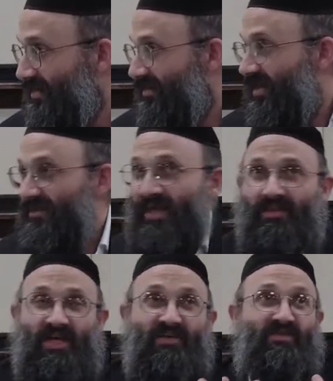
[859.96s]

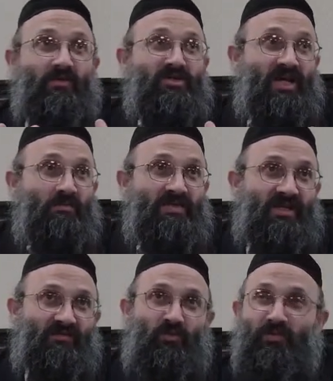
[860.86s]
That light of Neiros Shabbos that
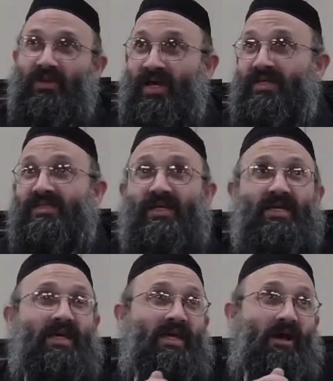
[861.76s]
every woman lights,
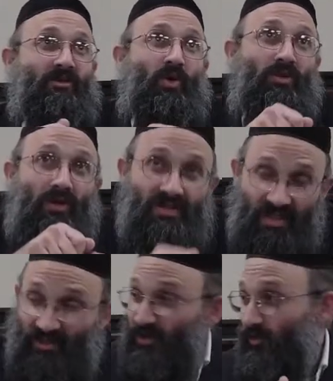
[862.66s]
although it looks
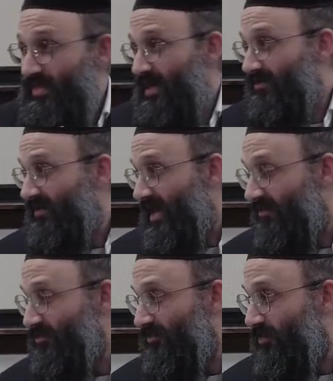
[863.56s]
like it goes out
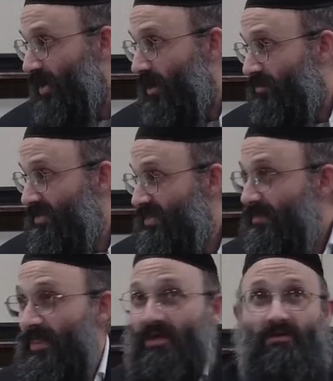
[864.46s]
after a few hours,
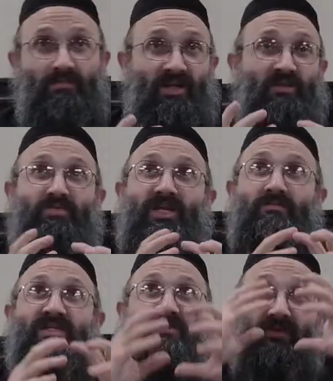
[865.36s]
but in the
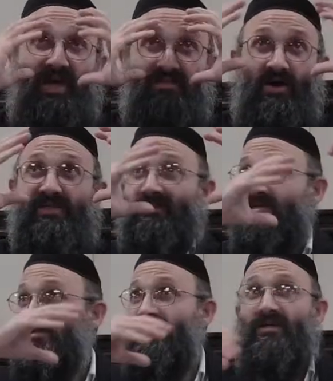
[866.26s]
Penimiyus, if we had the eyes to
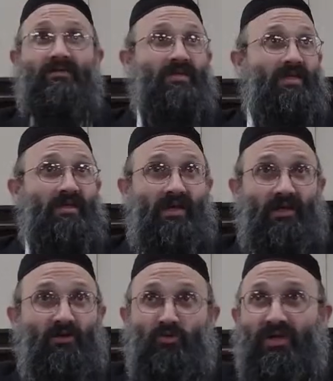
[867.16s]
see, it
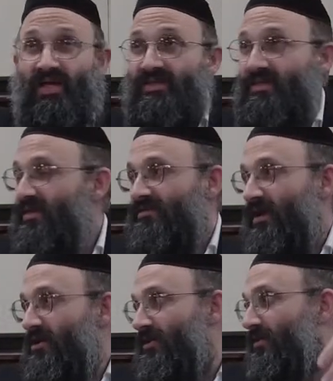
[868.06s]
illuminates the
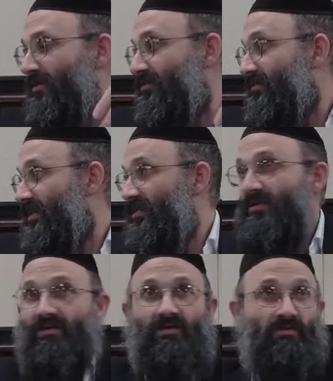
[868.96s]
entire
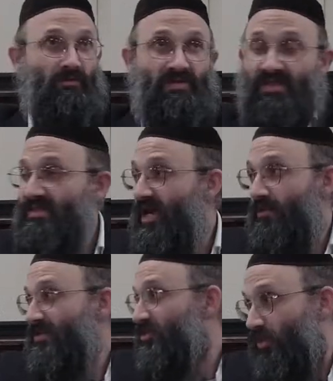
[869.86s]
36
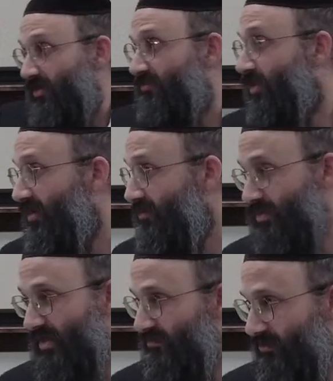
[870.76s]
hours, 24 hours,
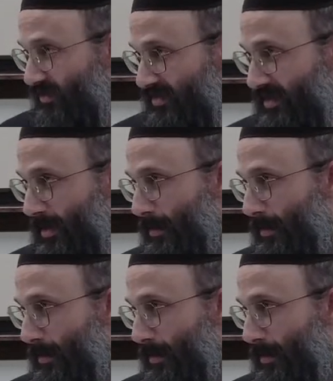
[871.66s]
whatever it is.